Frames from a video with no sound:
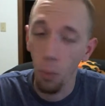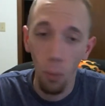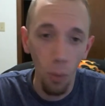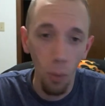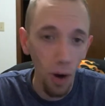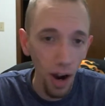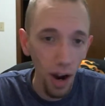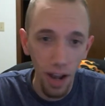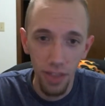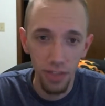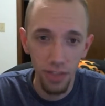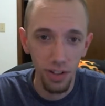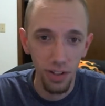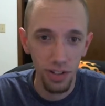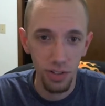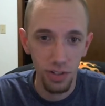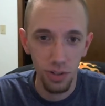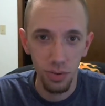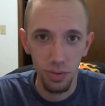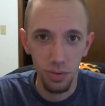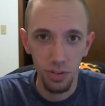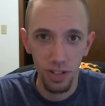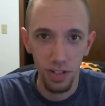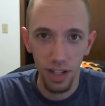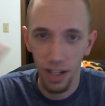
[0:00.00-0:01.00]
why I thought
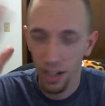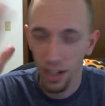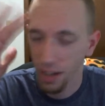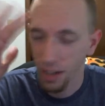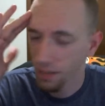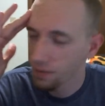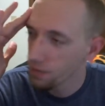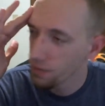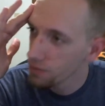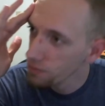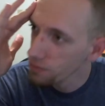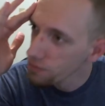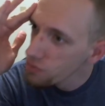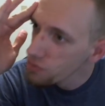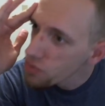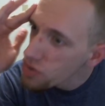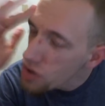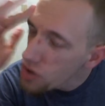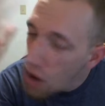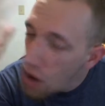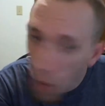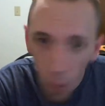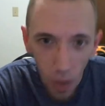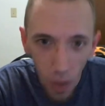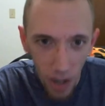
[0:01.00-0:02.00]
Tuesday,
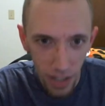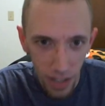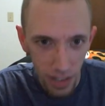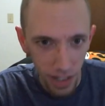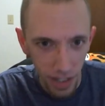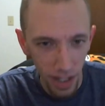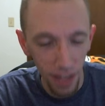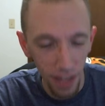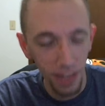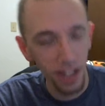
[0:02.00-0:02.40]
no idea.